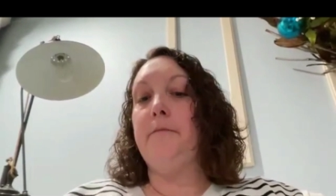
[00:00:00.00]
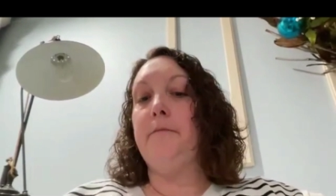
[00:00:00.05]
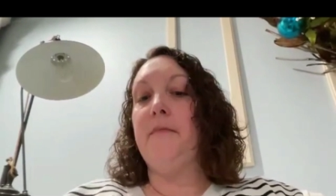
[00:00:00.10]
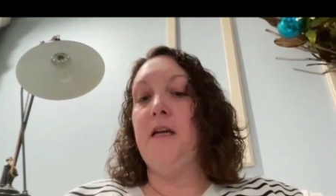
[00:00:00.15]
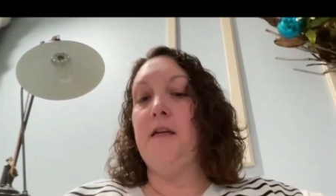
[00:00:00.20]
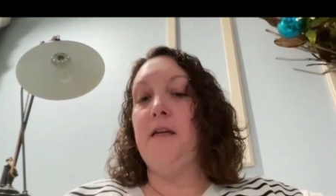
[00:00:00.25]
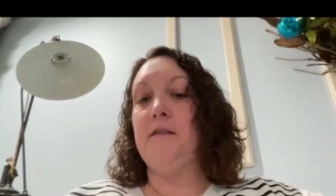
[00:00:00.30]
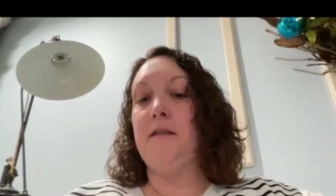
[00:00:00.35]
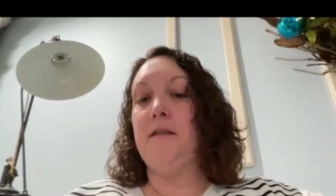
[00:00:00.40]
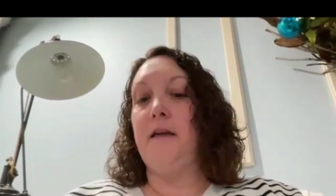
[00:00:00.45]

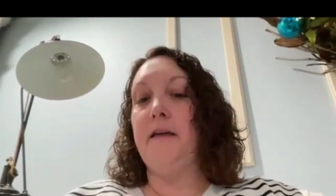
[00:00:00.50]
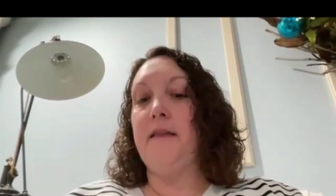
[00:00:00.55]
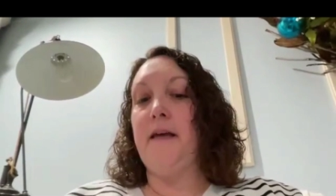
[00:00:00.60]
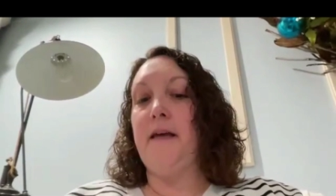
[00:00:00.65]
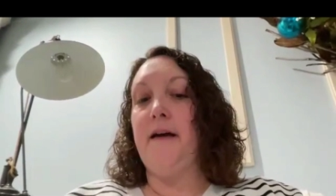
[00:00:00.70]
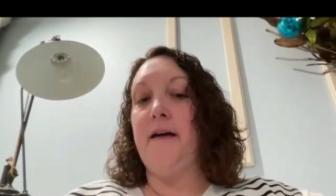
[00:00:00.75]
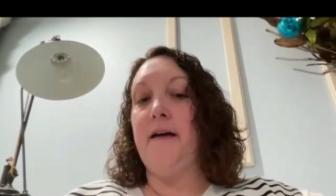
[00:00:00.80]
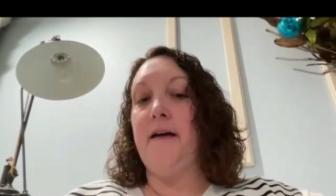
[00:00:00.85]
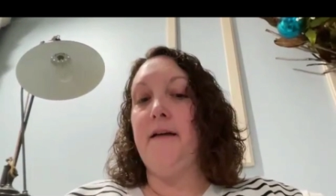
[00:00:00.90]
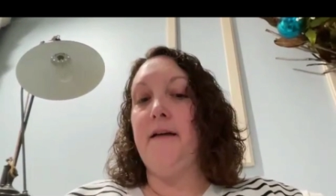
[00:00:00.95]
Things like
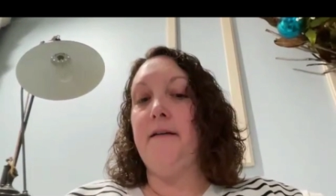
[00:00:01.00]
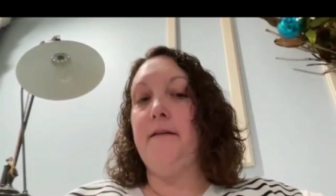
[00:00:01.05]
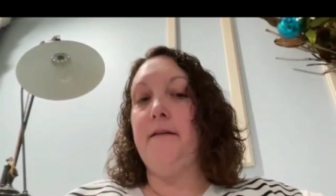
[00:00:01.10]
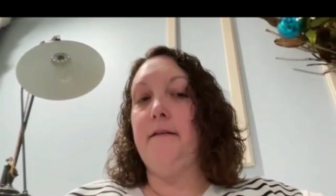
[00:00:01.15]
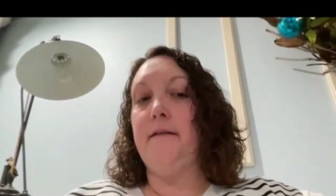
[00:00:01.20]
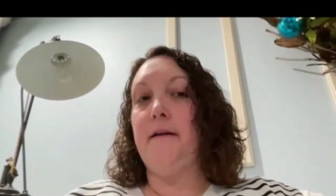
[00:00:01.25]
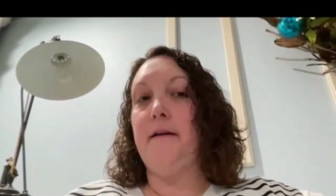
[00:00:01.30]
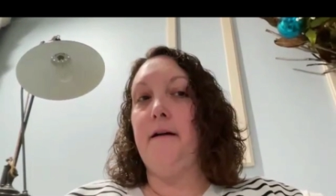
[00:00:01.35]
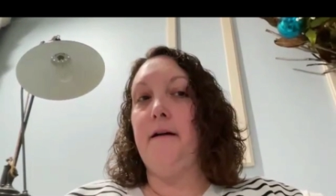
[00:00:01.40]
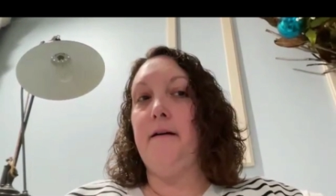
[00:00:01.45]
that,
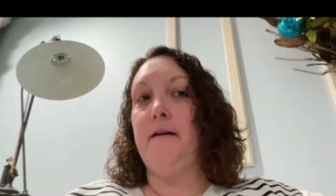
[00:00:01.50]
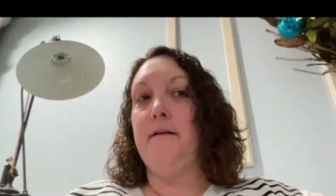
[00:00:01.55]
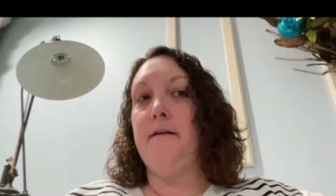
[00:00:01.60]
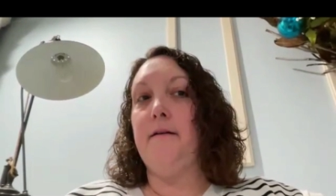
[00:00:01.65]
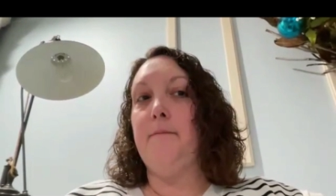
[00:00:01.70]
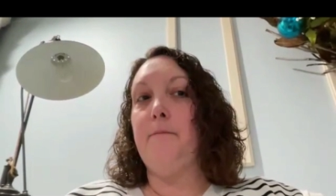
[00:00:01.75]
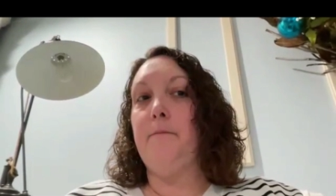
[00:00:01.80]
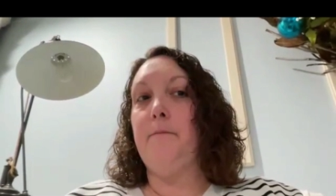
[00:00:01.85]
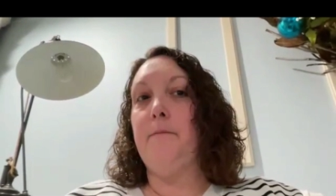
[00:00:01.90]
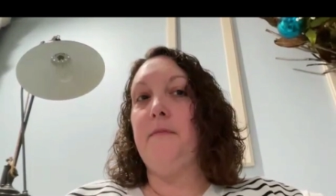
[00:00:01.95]

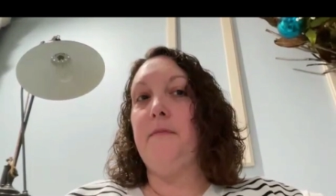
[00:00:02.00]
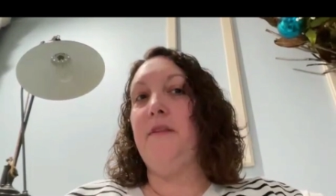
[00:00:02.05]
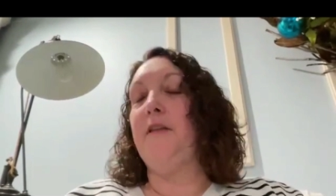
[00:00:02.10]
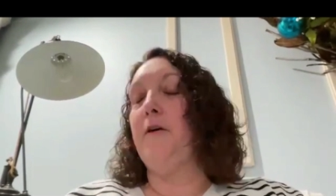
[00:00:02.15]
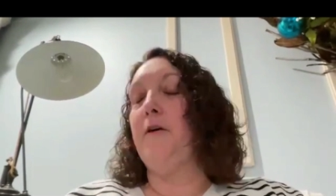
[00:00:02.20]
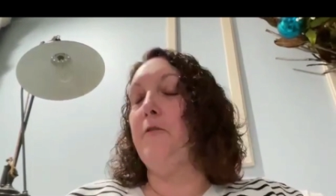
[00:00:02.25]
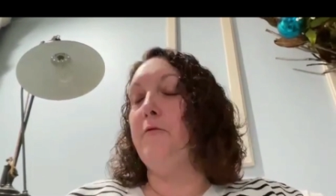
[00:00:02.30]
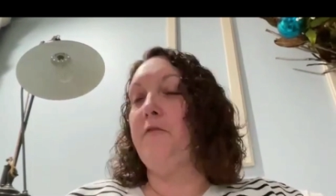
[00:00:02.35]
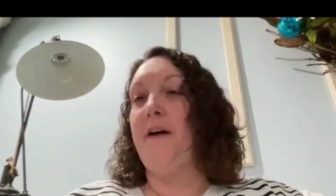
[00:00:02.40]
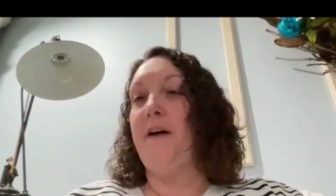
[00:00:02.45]

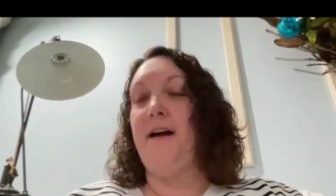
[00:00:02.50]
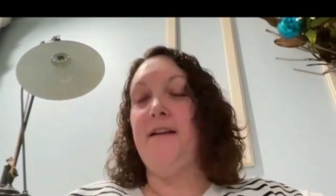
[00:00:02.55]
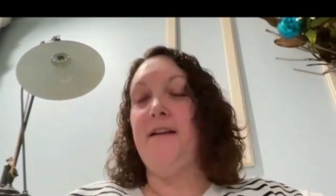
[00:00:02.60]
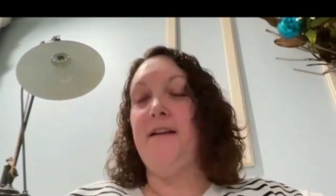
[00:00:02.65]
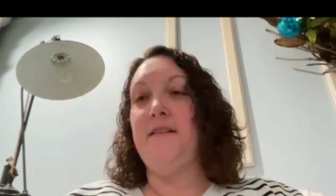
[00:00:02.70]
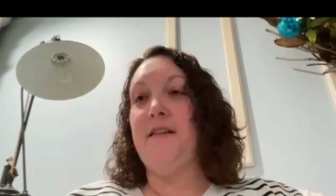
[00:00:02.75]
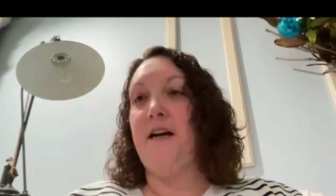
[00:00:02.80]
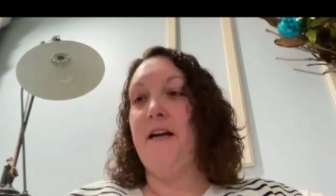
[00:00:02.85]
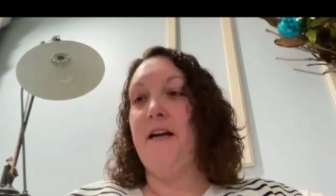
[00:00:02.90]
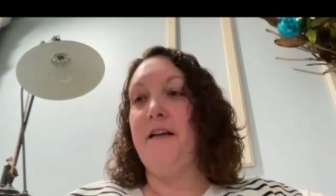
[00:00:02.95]
low fat
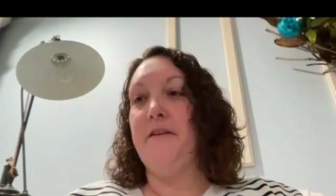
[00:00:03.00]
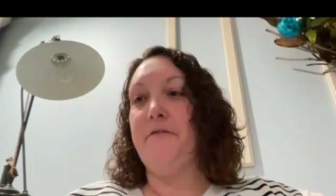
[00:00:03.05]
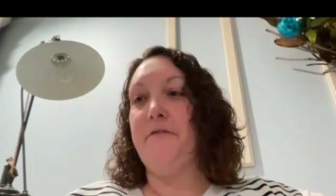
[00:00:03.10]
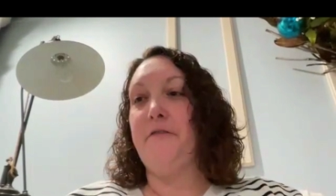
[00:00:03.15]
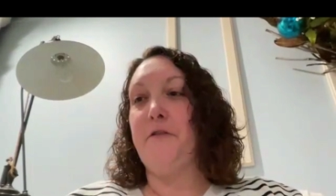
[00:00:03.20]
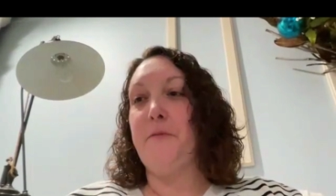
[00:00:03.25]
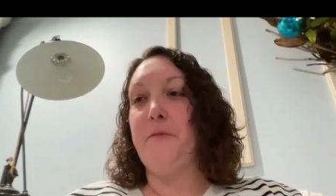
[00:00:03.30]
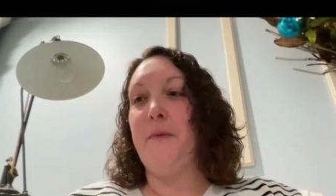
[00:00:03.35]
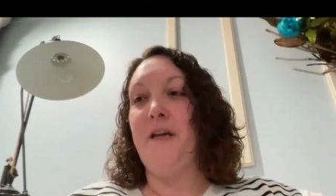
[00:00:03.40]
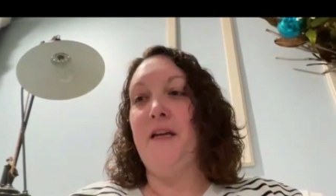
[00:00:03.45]
diet
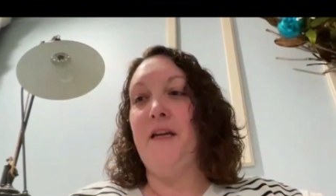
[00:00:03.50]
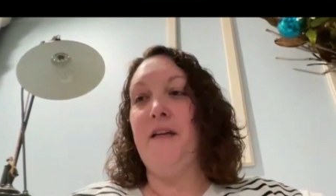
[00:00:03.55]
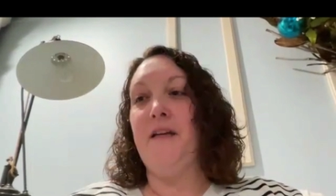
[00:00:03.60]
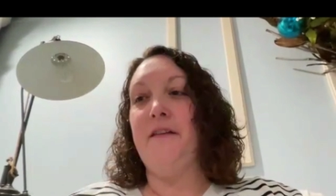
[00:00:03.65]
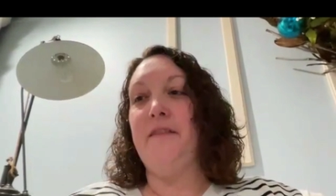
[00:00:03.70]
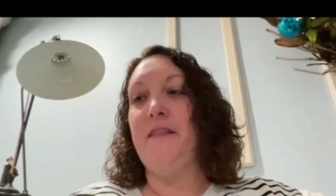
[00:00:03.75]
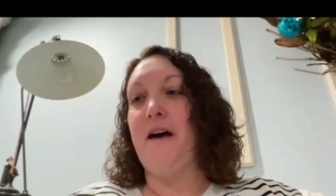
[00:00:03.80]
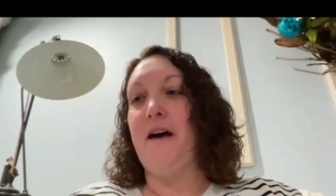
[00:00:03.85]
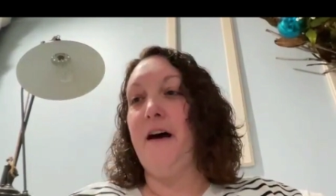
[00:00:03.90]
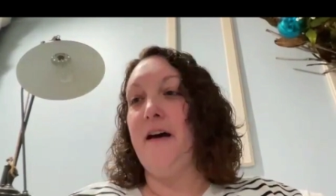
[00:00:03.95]
for
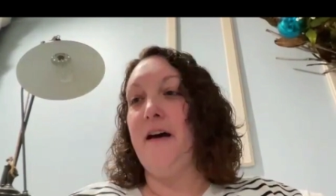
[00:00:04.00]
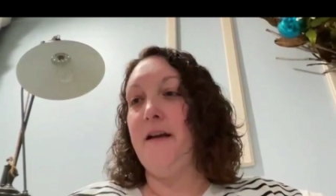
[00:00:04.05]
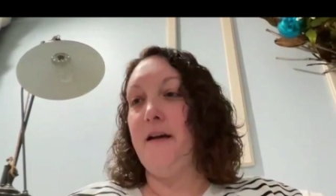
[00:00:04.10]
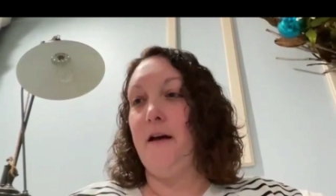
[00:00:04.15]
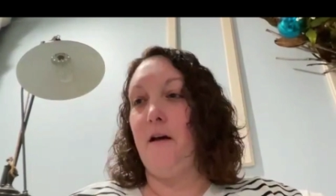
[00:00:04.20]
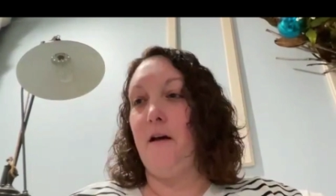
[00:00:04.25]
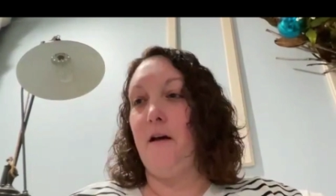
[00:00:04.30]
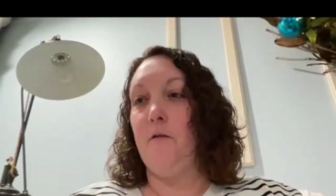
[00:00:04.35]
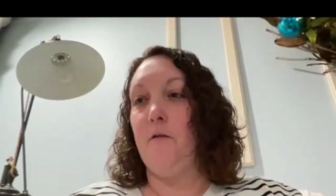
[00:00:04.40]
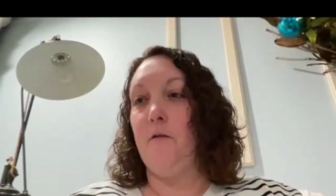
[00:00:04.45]
me, that
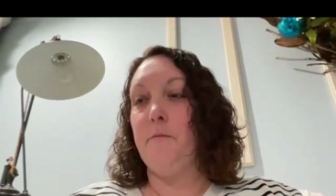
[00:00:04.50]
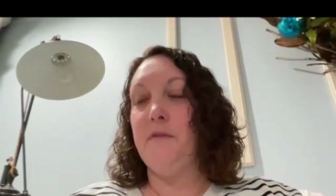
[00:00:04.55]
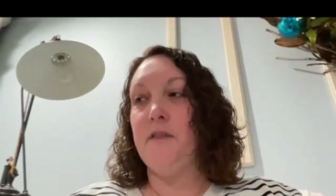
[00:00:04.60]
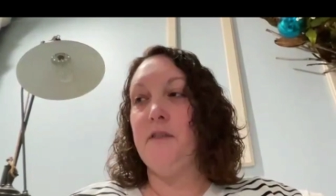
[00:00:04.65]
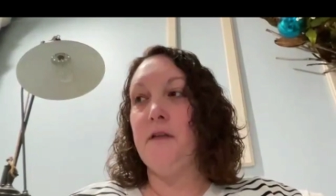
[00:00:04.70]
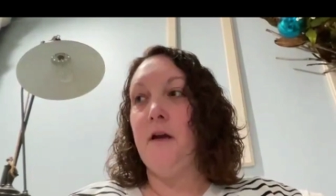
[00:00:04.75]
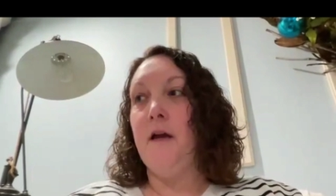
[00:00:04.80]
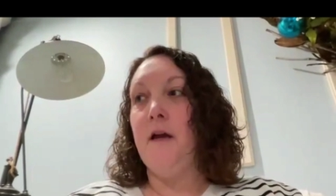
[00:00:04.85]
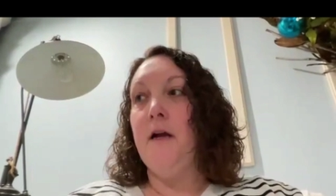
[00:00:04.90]
helps.